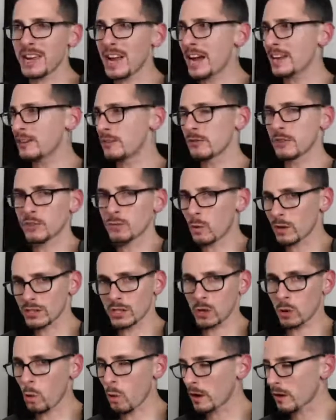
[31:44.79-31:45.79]
I do this once a
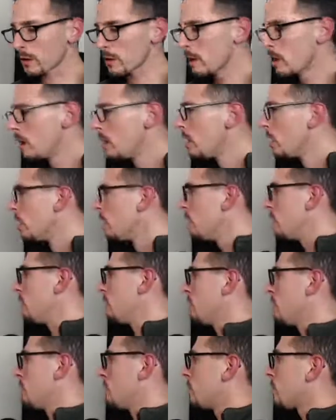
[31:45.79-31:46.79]
quarter,
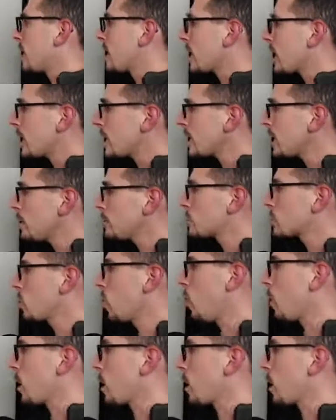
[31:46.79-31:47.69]
but I kind of keep score.